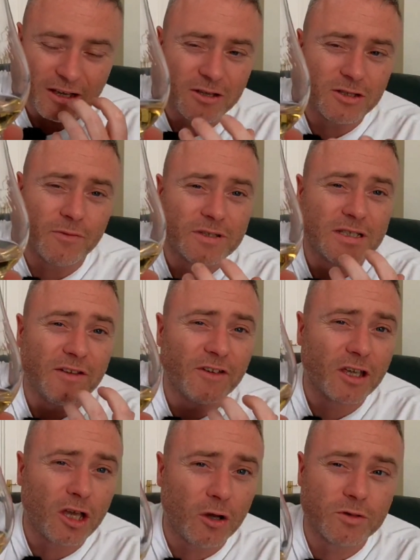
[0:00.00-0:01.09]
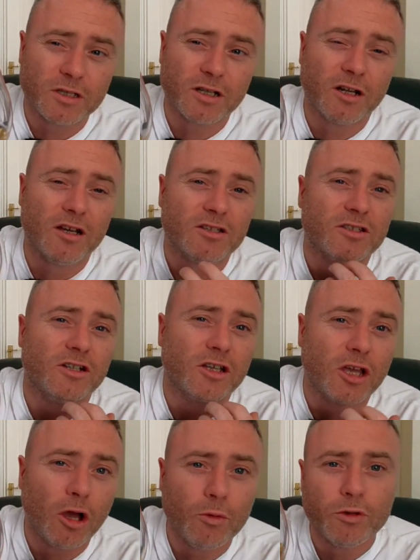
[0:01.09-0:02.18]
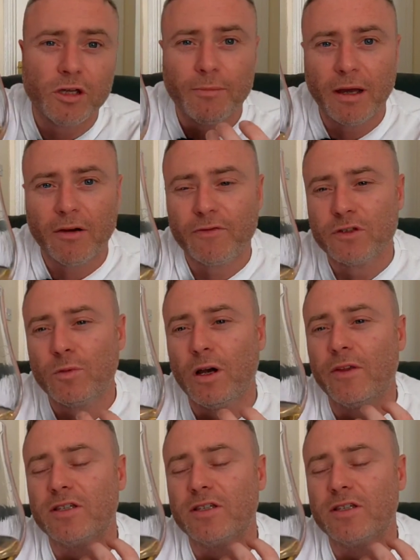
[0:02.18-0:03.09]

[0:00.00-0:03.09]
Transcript: Because obviously if it coats the glass, it's going to coat your mouth as well.